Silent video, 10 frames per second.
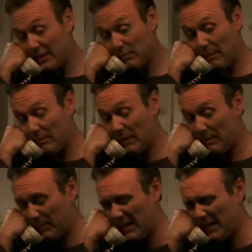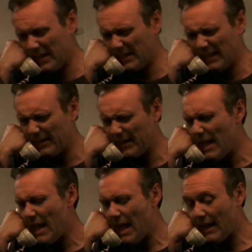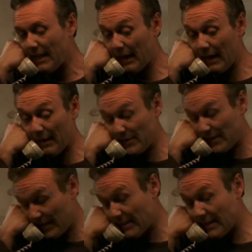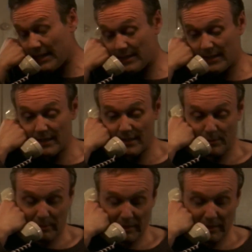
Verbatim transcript: Willow and leaves a message saying there must be some kind of spell going on,